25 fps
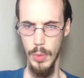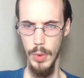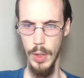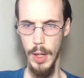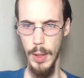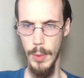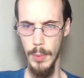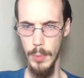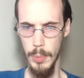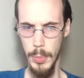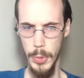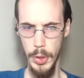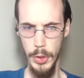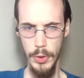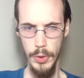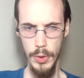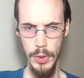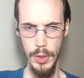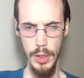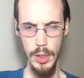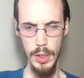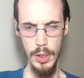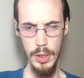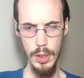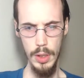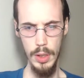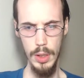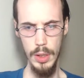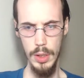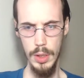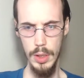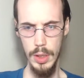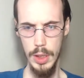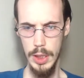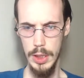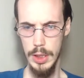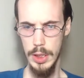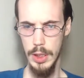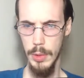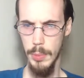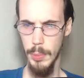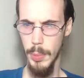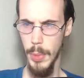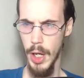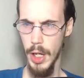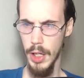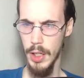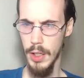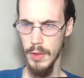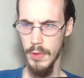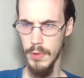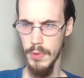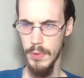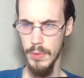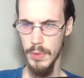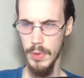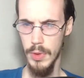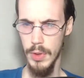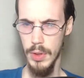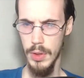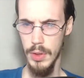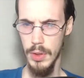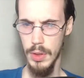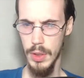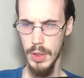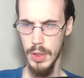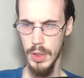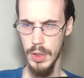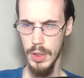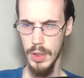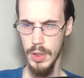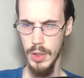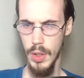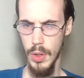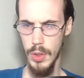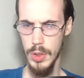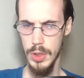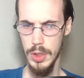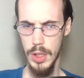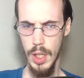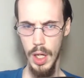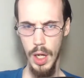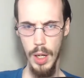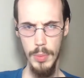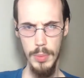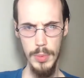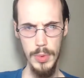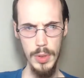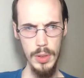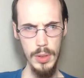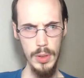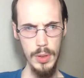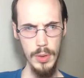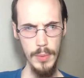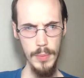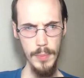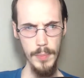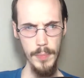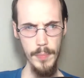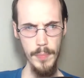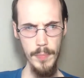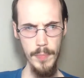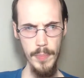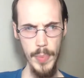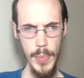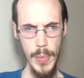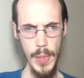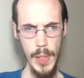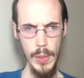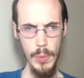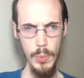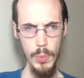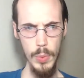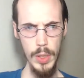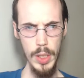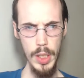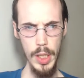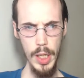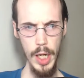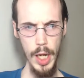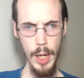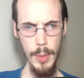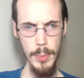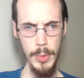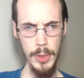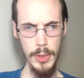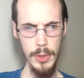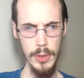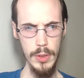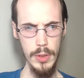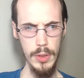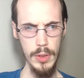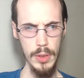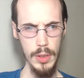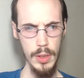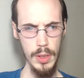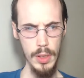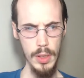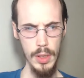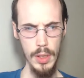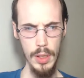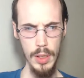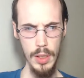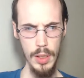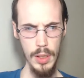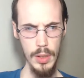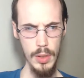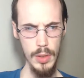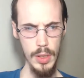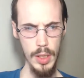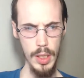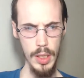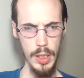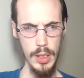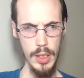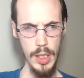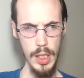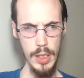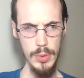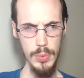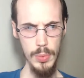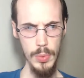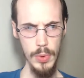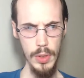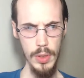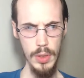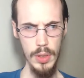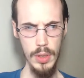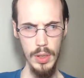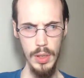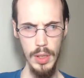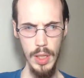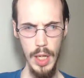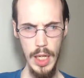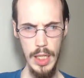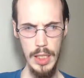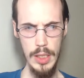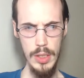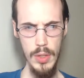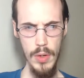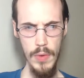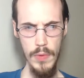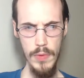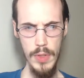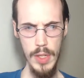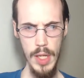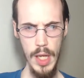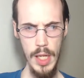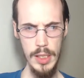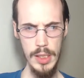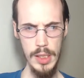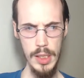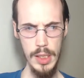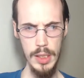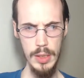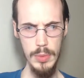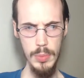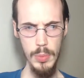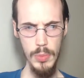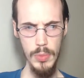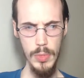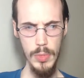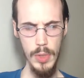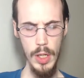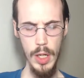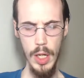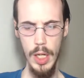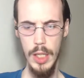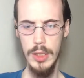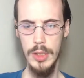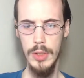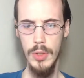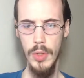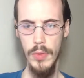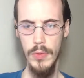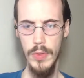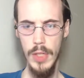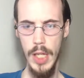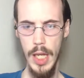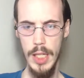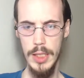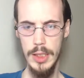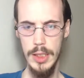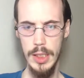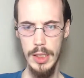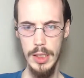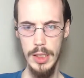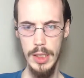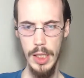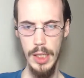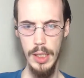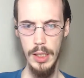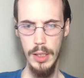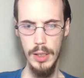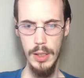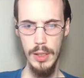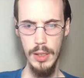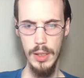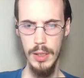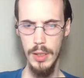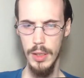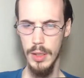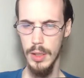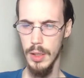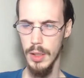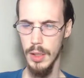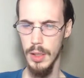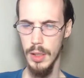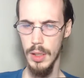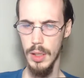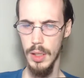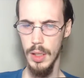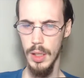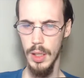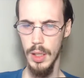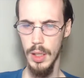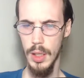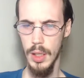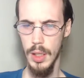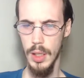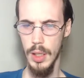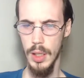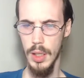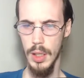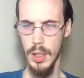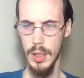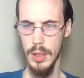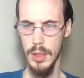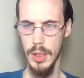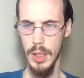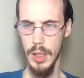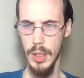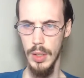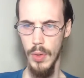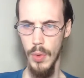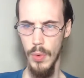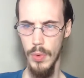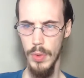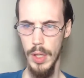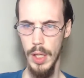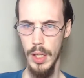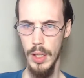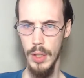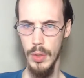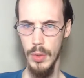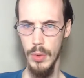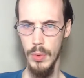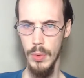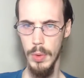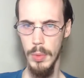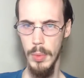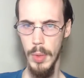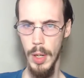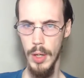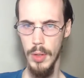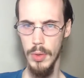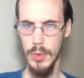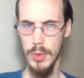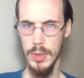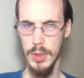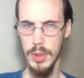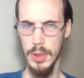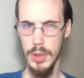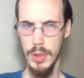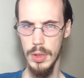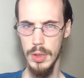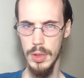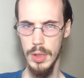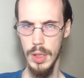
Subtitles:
we're at Imperial, huh, he's in the back of, the car stopped. What the heck happened? Like, that's weird. I still have gas in this thing. Like, Orlando, 3 miles.